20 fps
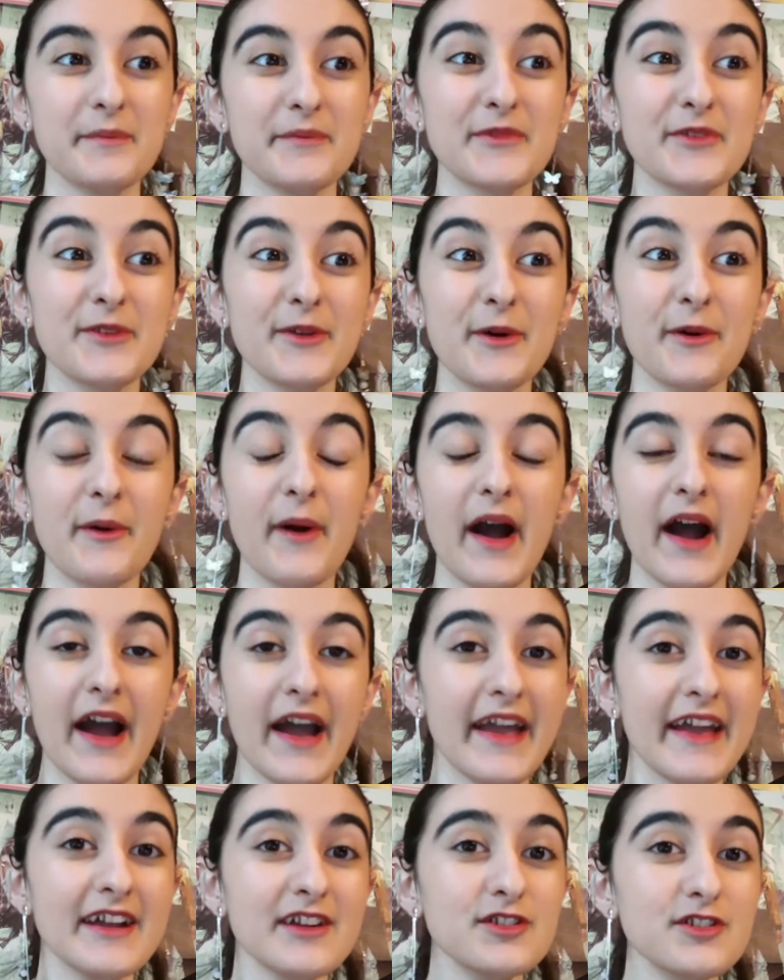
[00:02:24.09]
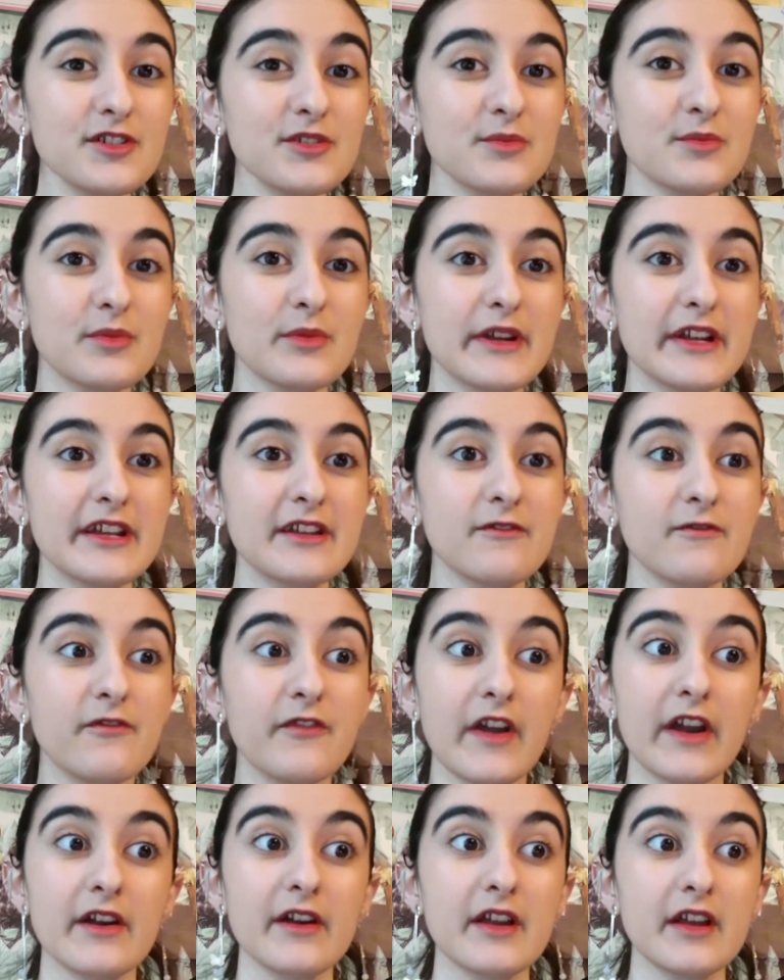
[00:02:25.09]
So I actually read
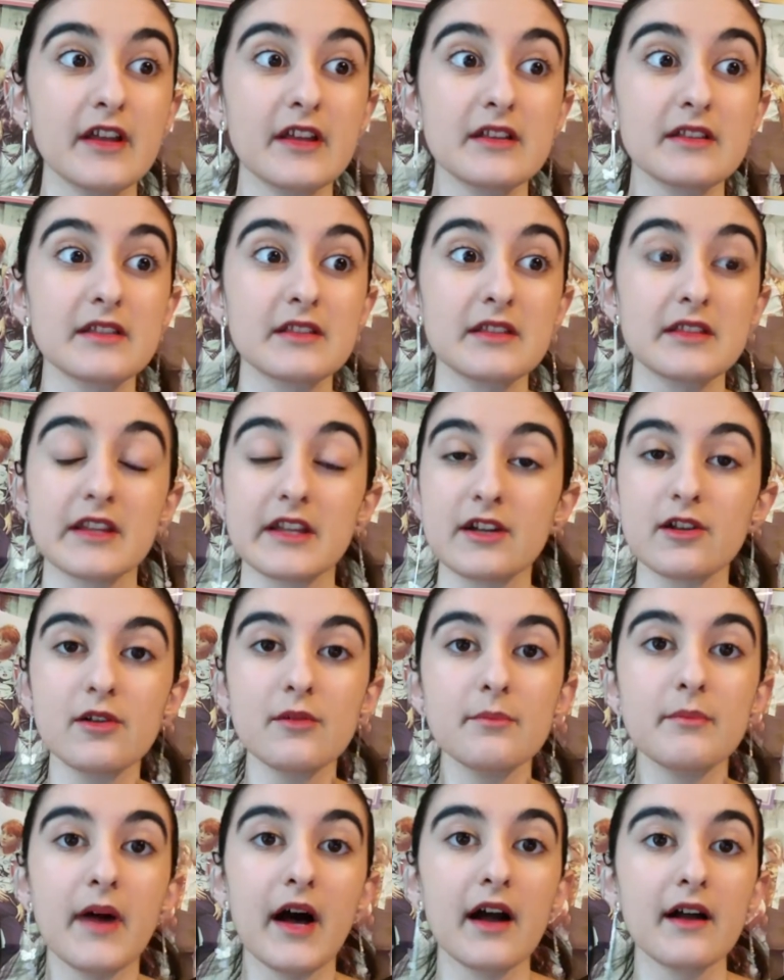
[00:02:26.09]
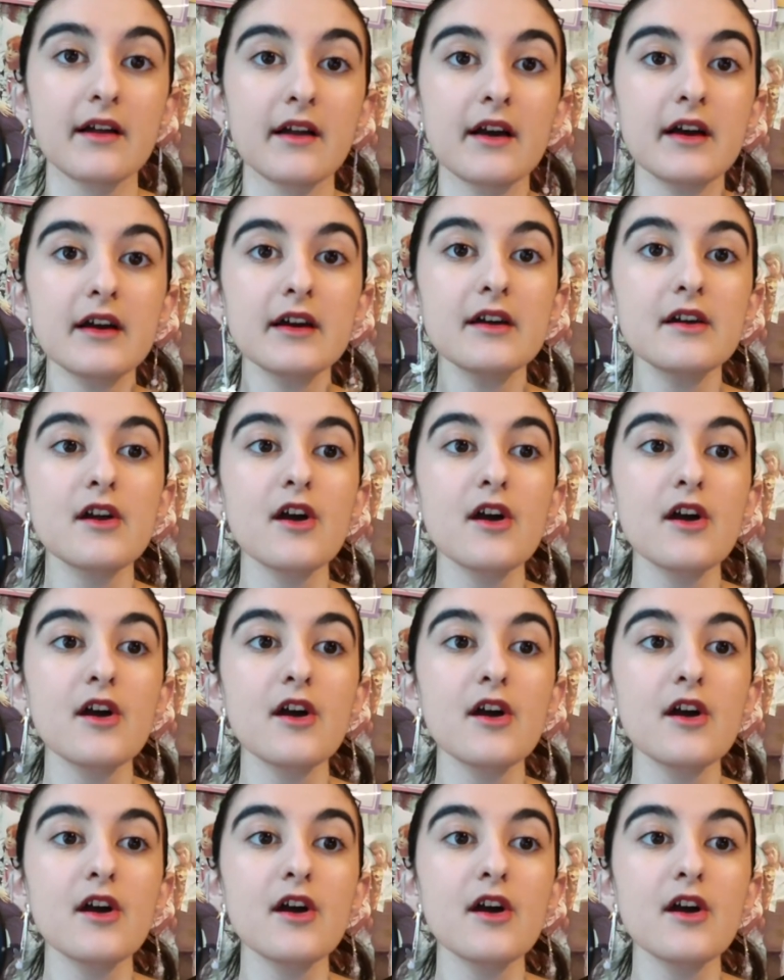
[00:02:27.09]
very little manga,